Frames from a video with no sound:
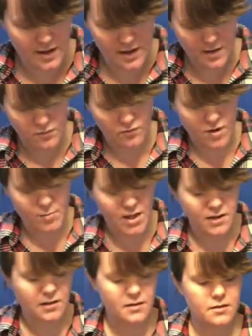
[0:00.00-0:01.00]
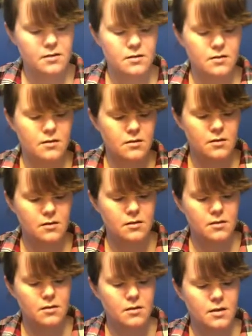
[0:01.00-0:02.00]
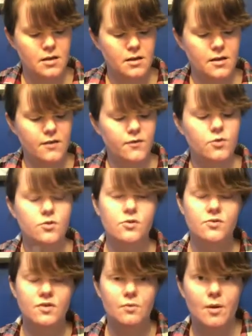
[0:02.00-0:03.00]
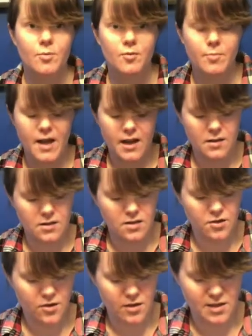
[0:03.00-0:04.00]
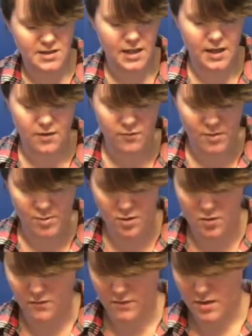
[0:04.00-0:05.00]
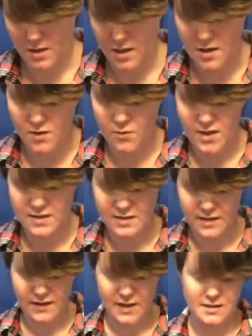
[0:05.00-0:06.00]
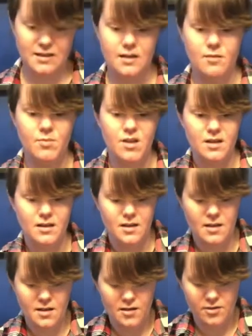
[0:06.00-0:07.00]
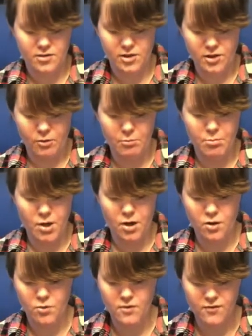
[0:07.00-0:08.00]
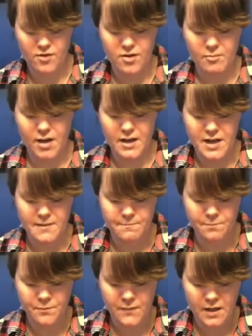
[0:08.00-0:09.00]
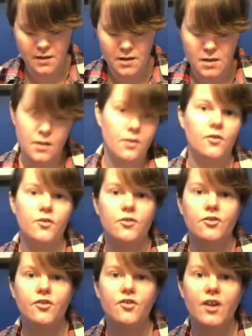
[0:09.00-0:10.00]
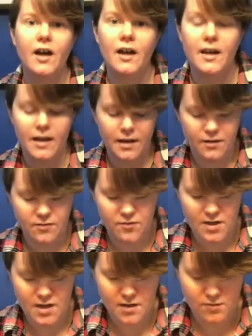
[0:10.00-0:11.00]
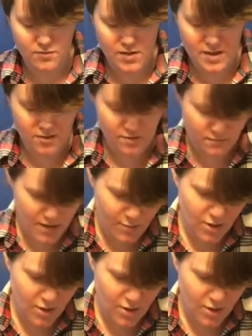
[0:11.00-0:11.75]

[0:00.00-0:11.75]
a ribbon. If you use a rubber band, you're going to tie a ribbon over it anyways, and that's going to be the little bow for the bunny. So you're just tying right around, maybe